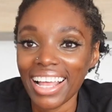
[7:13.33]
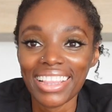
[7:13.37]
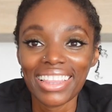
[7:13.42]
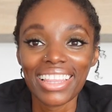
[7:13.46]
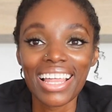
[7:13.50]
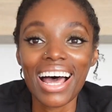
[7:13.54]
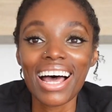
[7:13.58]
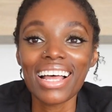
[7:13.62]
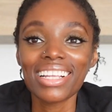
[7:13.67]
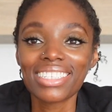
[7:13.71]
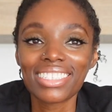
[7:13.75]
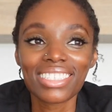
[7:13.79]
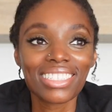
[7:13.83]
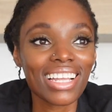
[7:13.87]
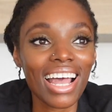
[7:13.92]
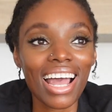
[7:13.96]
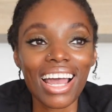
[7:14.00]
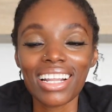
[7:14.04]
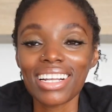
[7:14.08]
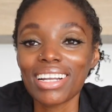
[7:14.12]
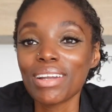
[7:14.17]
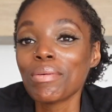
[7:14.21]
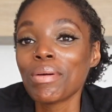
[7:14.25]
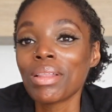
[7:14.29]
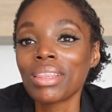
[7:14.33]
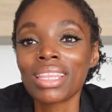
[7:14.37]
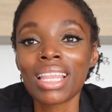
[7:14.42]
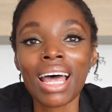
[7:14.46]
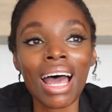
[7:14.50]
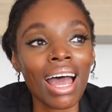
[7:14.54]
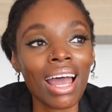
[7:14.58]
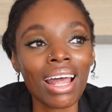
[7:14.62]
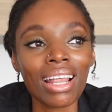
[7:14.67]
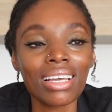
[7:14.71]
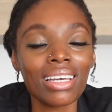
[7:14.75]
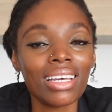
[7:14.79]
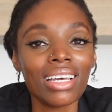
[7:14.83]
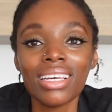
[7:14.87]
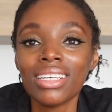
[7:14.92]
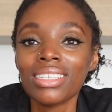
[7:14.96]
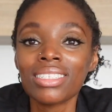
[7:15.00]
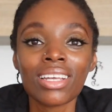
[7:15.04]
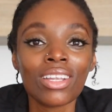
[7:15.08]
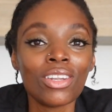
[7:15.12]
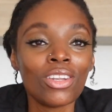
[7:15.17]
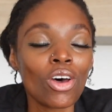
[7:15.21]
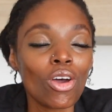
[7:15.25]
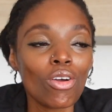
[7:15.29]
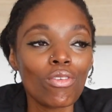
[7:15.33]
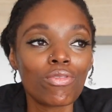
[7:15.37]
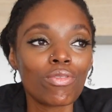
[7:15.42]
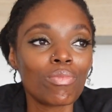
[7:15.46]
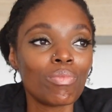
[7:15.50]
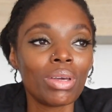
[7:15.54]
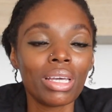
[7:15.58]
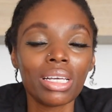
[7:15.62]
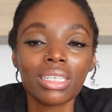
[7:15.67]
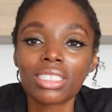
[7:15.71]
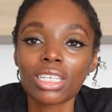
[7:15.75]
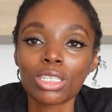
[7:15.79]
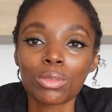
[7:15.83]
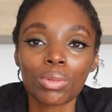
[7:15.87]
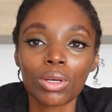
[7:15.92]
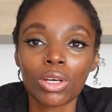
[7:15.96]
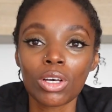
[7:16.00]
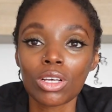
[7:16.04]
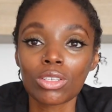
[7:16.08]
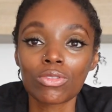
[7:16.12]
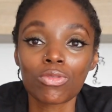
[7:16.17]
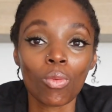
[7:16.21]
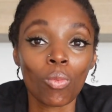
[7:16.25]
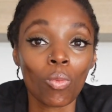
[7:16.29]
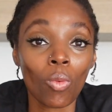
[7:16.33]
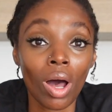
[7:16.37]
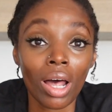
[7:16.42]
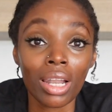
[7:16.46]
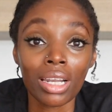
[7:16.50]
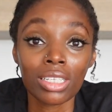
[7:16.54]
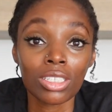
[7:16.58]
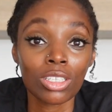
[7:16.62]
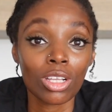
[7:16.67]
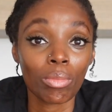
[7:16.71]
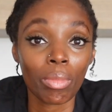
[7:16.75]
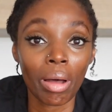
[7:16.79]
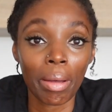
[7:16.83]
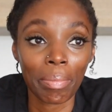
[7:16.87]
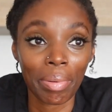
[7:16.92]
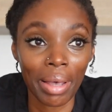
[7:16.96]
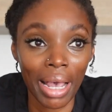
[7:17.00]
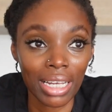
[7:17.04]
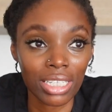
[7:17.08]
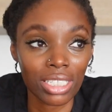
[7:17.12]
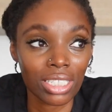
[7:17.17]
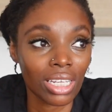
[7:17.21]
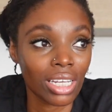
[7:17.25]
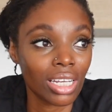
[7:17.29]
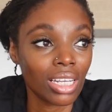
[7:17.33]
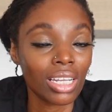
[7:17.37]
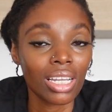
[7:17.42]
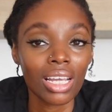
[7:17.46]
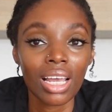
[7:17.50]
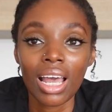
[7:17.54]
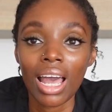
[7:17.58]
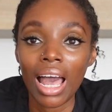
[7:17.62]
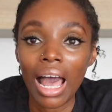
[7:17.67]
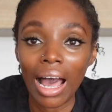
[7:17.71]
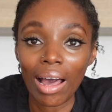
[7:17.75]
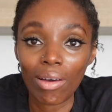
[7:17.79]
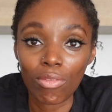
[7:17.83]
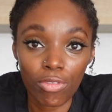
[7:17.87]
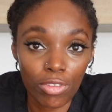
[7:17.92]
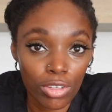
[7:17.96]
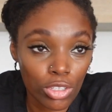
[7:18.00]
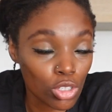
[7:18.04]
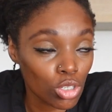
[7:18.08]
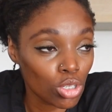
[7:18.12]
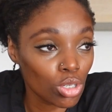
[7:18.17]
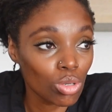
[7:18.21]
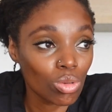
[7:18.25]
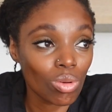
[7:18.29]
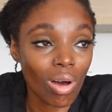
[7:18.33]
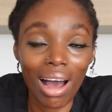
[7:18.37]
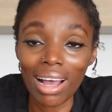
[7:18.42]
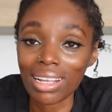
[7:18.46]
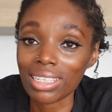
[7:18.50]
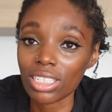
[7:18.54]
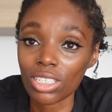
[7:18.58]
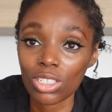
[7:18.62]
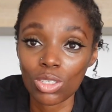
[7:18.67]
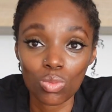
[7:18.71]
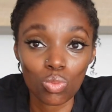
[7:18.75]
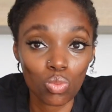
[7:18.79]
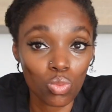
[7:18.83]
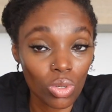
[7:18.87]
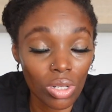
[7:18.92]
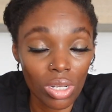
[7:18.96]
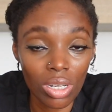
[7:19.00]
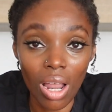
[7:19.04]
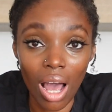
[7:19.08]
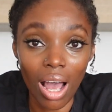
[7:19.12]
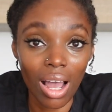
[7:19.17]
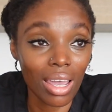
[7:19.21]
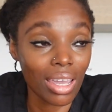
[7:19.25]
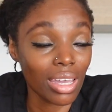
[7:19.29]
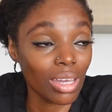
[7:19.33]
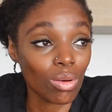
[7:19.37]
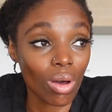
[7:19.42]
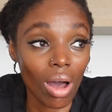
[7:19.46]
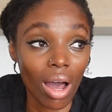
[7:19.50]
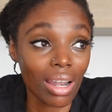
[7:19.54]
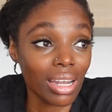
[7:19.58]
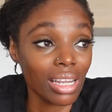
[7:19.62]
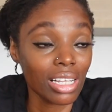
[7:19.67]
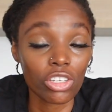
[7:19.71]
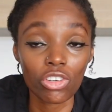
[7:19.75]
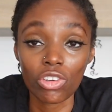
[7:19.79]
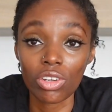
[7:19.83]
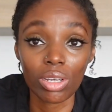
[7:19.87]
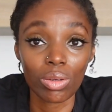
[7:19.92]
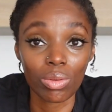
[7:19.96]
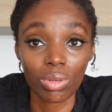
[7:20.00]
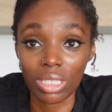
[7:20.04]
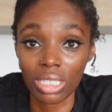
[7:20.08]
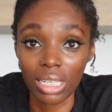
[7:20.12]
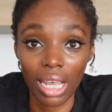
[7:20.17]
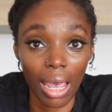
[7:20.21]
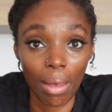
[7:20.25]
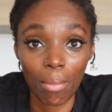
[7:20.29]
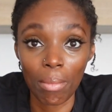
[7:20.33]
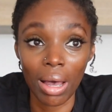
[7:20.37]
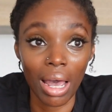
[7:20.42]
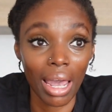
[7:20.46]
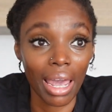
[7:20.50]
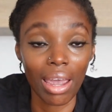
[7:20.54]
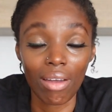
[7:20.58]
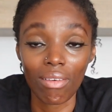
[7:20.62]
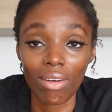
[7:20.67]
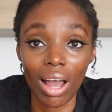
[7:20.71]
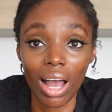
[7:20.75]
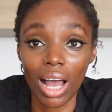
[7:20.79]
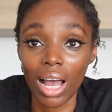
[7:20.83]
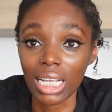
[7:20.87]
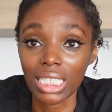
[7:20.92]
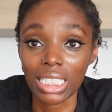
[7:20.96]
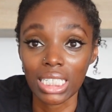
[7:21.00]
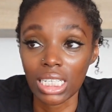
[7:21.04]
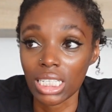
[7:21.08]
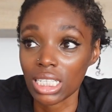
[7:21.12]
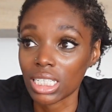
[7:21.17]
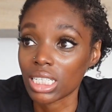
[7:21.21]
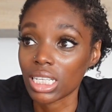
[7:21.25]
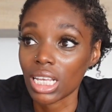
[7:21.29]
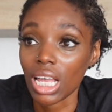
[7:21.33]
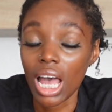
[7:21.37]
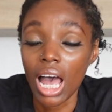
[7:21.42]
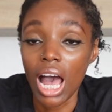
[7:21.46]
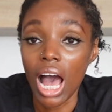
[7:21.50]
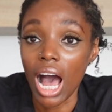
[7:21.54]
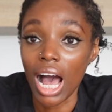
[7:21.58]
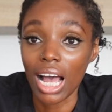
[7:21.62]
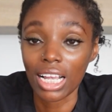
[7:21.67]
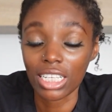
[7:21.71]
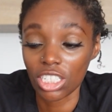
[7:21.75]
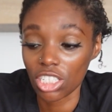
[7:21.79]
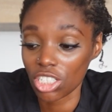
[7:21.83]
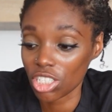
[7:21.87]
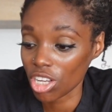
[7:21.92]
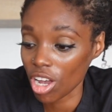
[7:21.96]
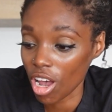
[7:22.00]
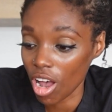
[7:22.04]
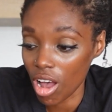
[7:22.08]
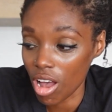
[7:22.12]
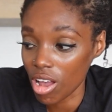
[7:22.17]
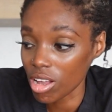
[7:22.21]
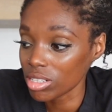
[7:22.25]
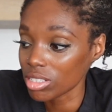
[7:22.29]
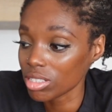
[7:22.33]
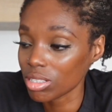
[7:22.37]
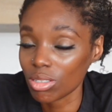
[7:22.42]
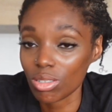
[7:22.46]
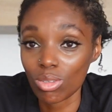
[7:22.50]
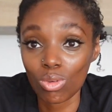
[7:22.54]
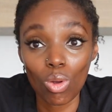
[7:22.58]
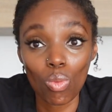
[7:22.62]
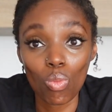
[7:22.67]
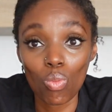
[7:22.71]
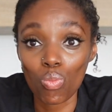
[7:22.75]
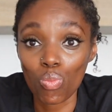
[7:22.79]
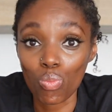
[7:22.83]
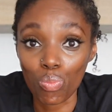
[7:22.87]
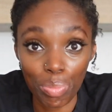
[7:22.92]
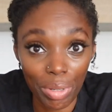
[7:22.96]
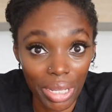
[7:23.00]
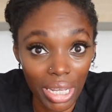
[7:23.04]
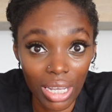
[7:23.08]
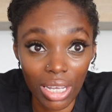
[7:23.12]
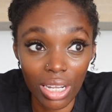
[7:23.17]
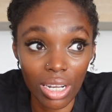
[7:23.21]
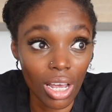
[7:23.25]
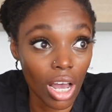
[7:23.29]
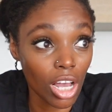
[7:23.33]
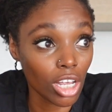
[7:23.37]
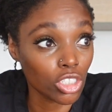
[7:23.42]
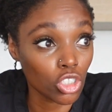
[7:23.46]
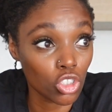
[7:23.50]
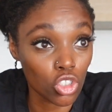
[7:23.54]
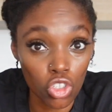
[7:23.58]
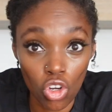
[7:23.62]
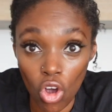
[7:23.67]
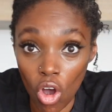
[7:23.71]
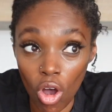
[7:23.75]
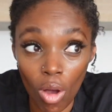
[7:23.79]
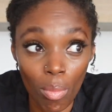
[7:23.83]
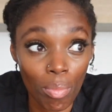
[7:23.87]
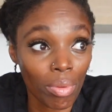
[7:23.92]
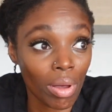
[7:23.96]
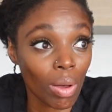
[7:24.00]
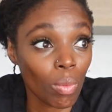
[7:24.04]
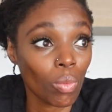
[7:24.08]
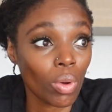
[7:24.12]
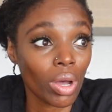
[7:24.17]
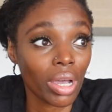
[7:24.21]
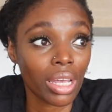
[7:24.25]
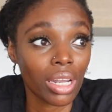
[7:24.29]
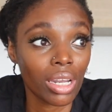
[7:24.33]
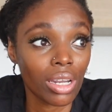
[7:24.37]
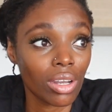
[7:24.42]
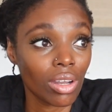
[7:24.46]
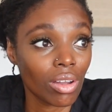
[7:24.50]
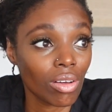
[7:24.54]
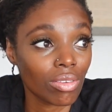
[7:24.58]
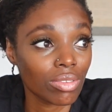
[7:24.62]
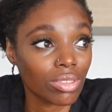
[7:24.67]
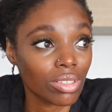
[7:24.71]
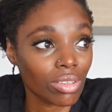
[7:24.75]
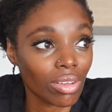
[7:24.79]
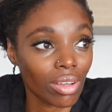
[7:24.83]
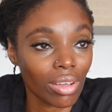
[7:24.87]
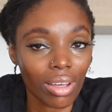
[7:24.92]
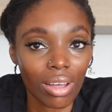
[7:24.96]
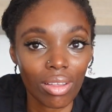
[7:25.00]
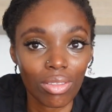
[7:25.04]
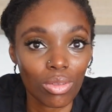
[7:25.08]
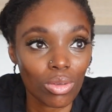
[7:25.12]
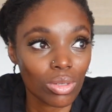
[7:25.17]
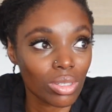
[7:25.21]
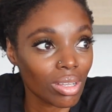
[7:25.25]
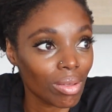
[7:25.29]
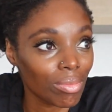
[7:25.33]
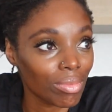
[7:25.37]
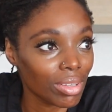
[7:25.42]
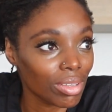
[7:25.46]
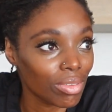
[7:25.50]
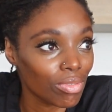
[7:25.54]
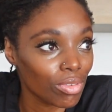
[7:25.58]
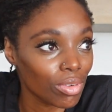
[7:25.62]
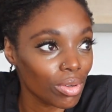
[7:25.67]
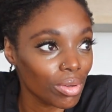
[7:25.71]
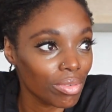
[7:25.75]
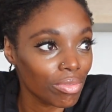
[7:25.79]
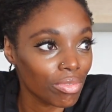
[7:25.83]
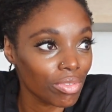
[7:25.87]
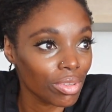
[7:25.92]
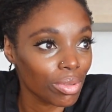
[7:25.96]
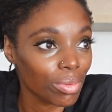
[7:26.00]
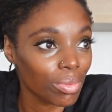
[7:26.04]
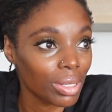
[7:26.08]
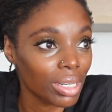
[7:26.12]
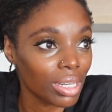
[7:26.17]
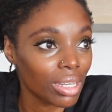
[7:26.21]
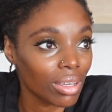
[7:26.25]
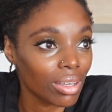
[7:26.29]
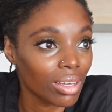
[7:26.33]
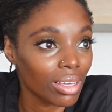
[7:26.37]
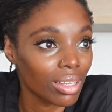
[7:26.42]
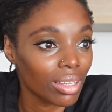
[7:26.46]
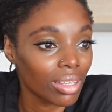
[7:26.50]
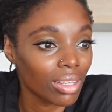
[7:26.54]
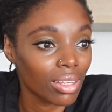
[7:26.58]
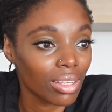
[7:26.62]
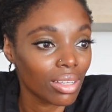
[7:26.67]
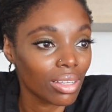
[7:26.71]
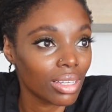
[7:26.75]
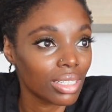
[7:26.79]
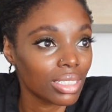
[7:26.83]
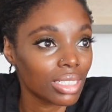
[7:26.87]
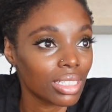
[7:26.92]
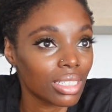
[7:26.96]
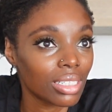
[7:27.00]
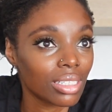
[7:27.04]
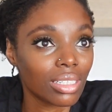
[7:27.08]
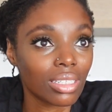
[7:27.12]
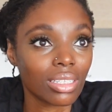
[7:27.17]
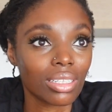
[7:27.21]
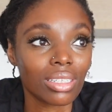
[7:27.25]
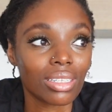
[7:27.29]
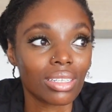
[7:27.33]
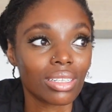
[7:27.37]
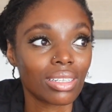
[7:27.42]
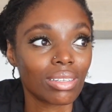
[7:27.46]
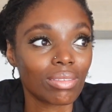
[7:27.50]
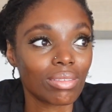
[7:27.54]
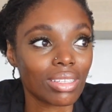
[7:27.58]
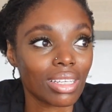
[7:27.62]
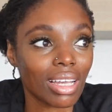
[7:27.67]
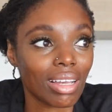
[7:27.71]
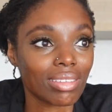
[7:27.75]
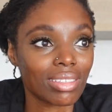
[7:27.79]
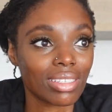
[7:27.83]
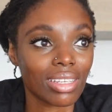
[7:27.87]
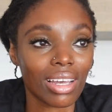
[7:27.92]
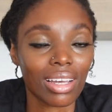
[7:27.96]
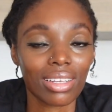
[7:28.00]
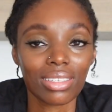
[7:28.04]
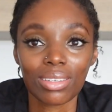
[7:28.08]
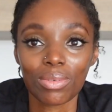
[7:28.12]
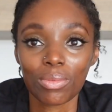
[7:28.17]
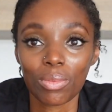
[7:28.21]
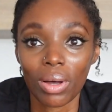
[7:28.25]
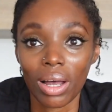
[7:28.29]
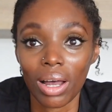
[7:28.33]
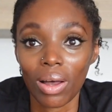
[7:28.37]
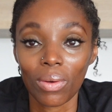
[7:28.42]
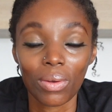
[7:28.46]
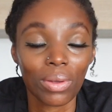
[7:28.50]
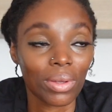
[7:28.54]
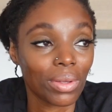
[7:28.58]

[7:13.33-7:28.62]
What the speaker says: that is a no for me, just because for one, it's not my passion, and for two, I just wouldn't, literally it would tear my hair out. I just can't. Being in a job and working in an office, I thought something flew in through the window. It was outside, wow.